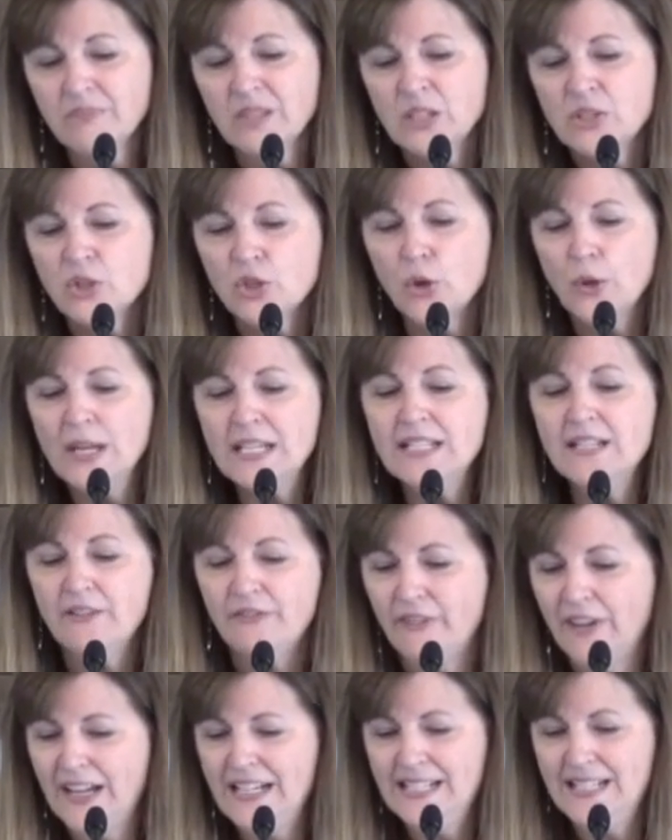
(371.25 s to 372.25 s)
so his
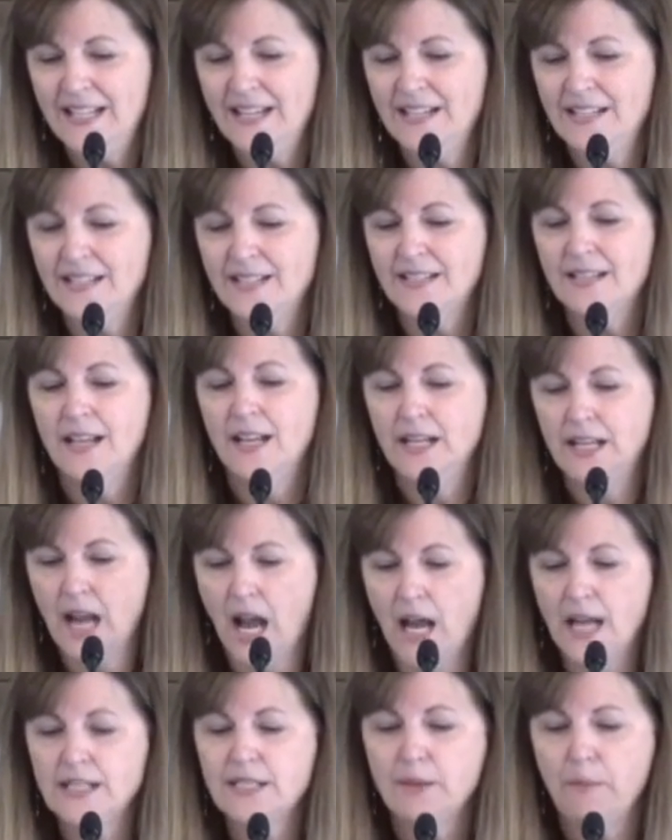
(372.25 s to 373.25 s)
advice is
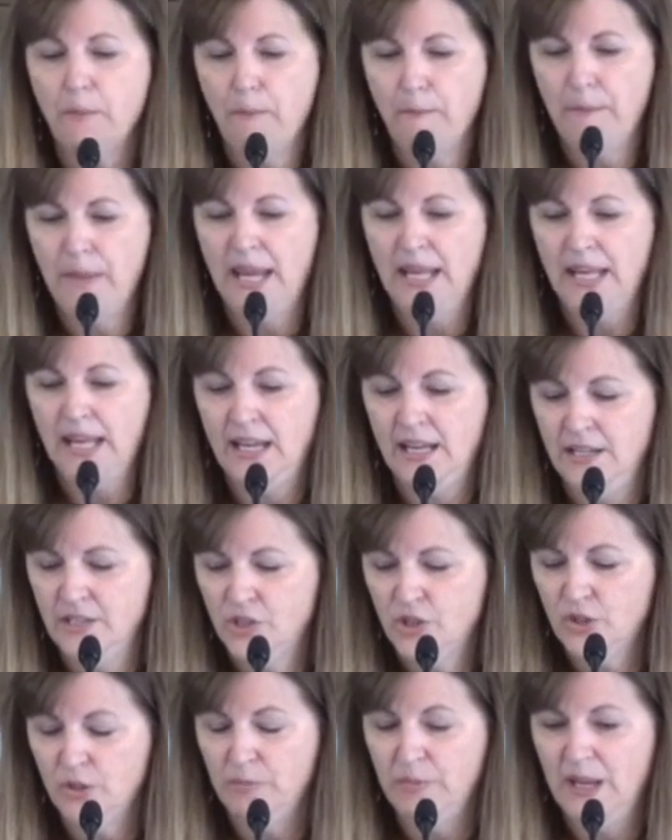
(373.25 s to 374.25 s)
not many
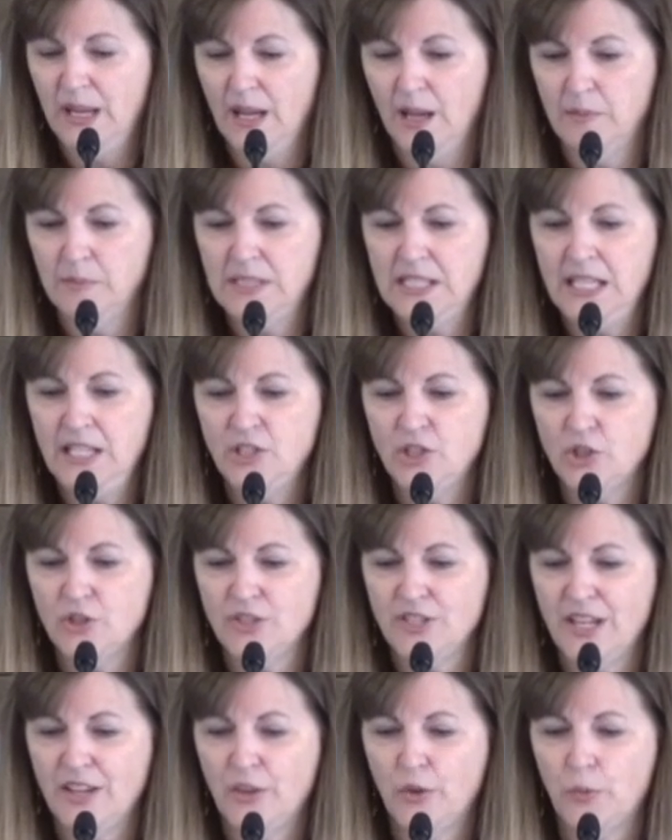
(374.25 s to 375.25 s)
should become
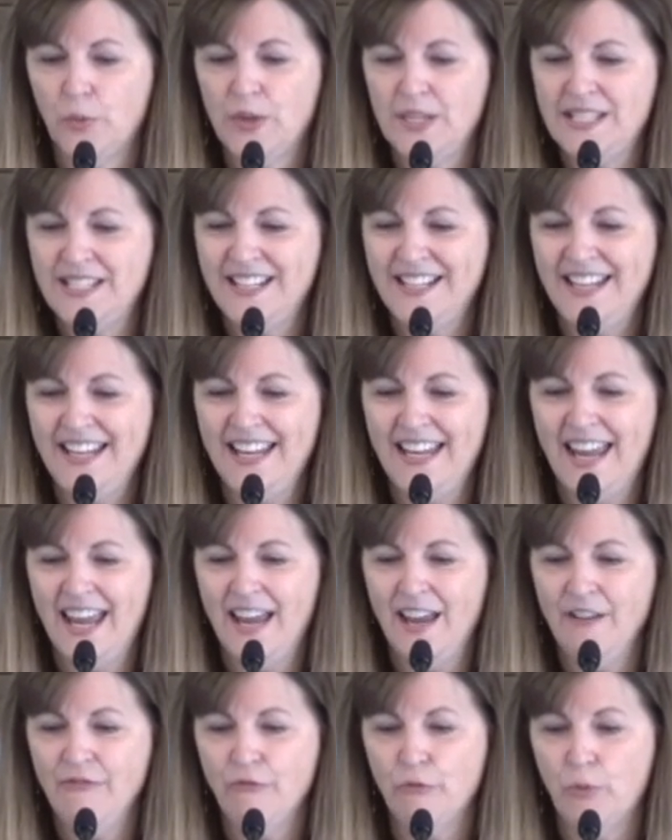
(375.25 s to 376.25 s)
teachers, and the reason he
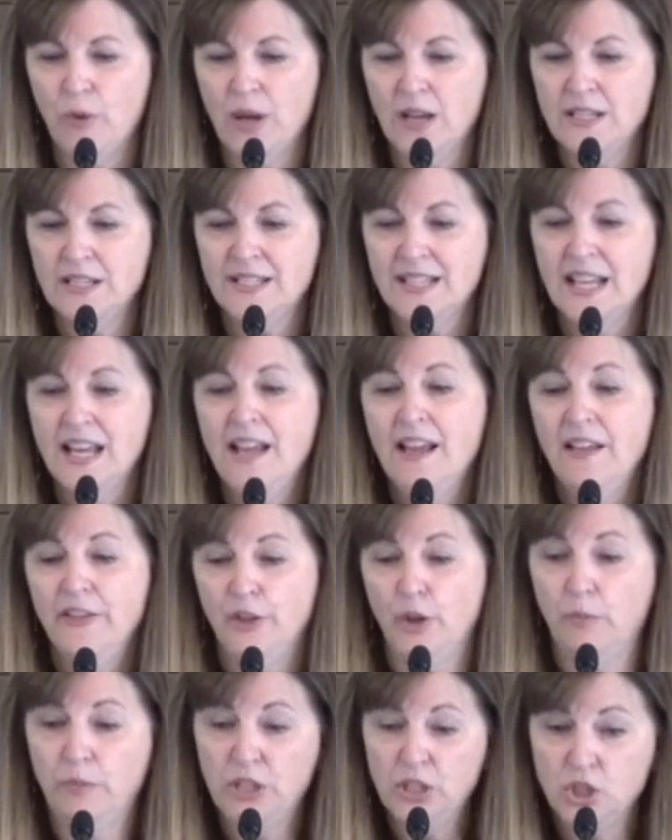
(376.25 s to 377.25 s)
gave was
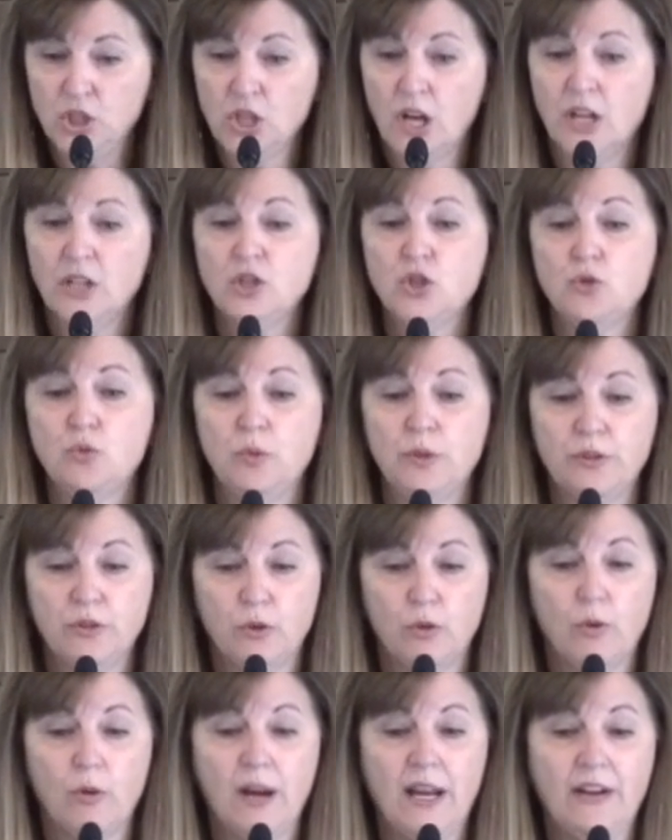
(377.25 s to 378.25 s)
they'll be judged with
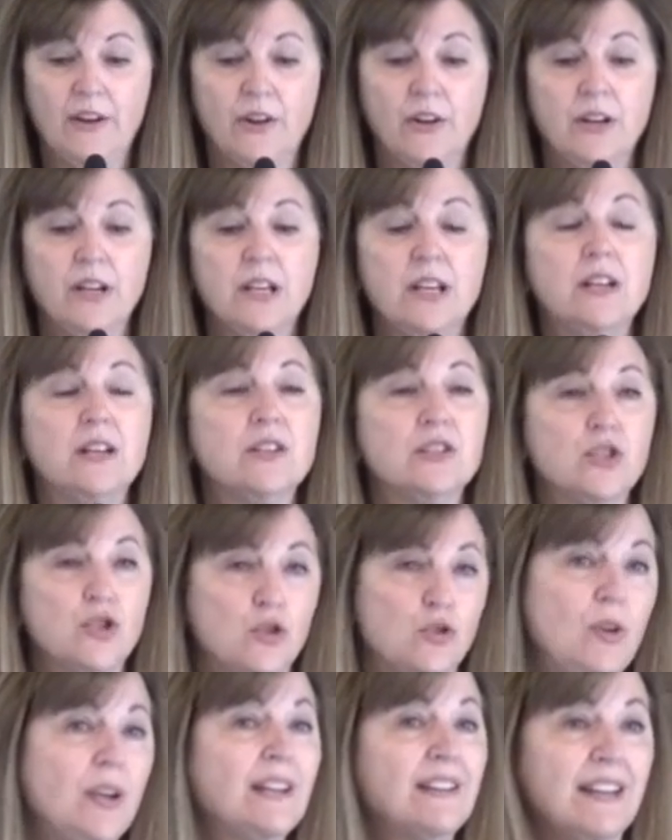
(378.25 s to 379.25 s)
greater
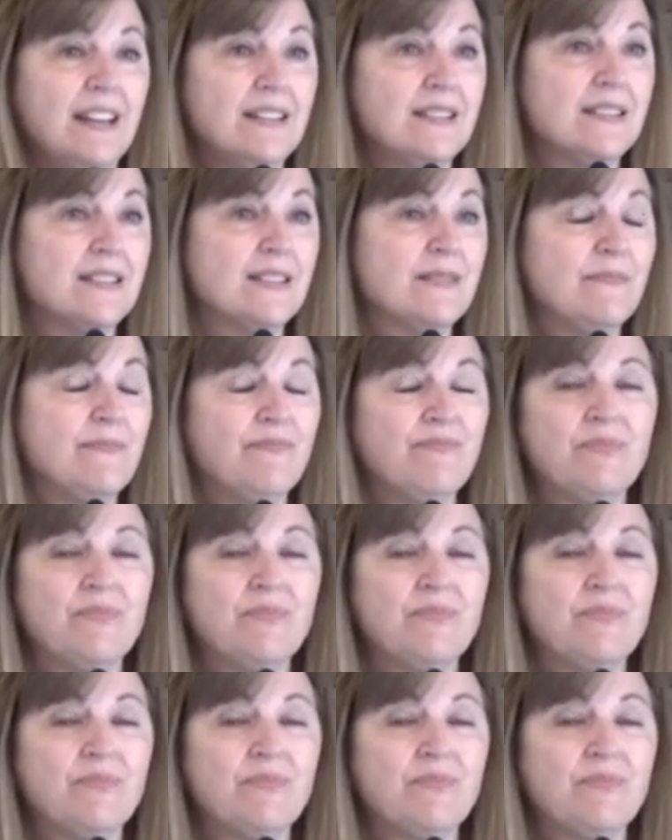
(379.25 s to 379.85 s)
strictness.